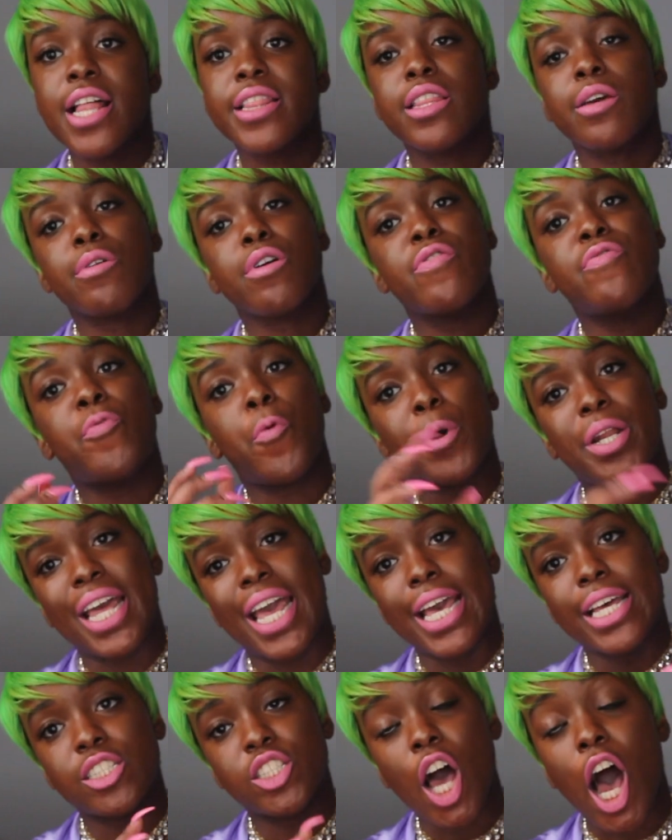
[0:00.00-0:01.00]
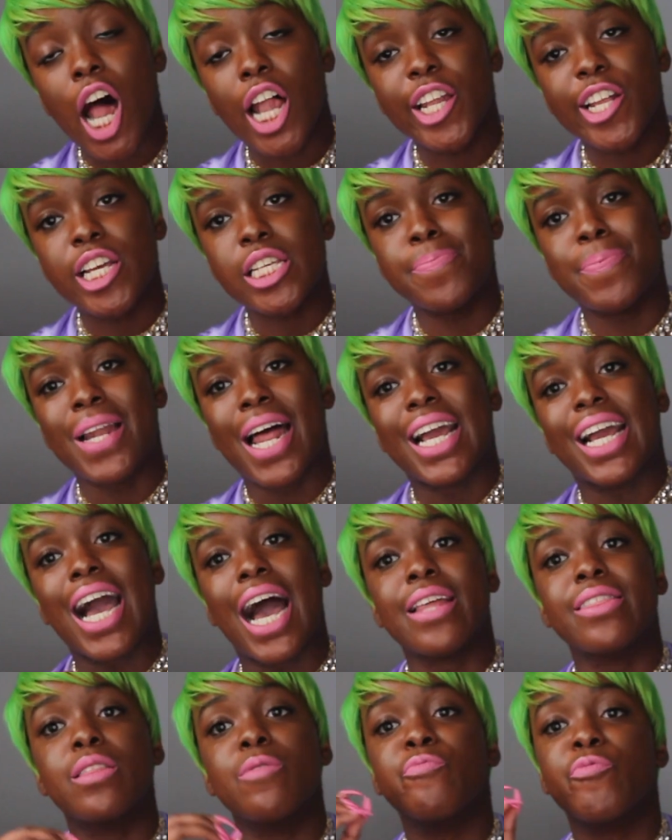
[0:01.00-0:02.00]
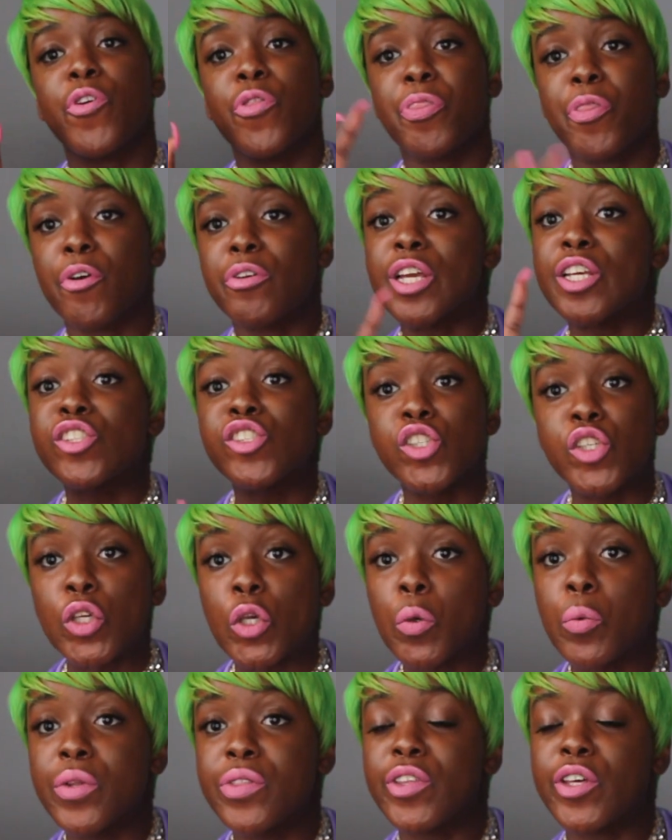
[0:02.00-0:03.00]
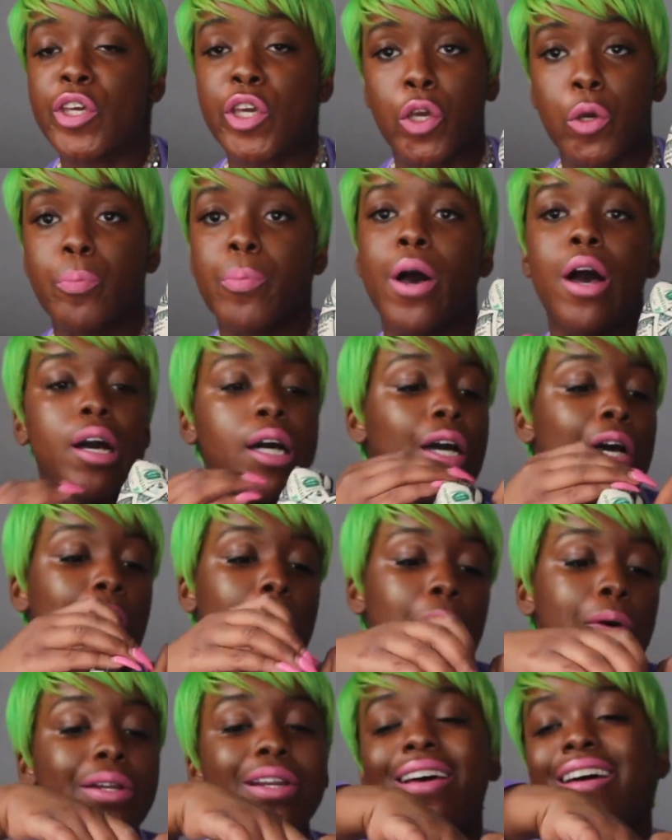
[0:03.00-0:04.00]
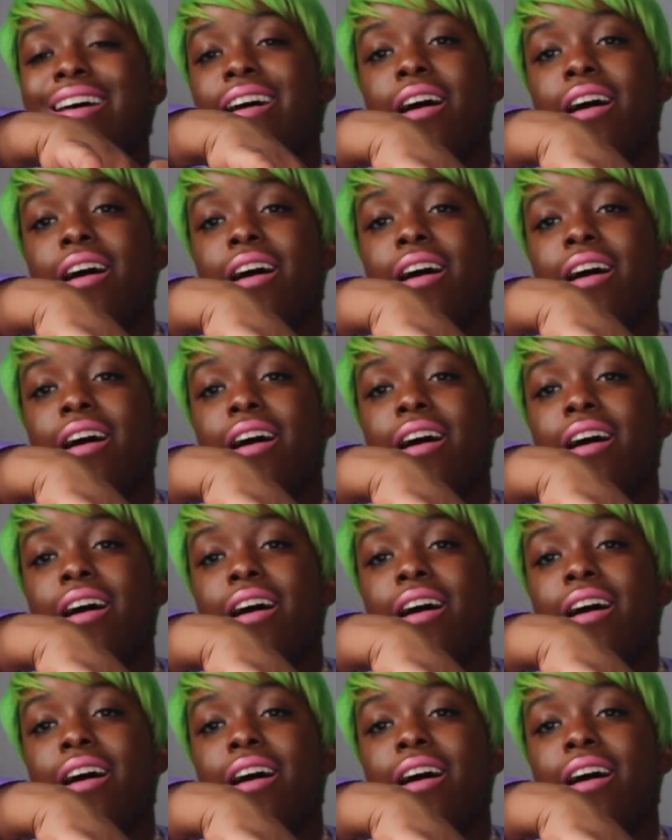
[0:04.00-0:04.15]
They were $48, but I got them for $32 with the coupon code.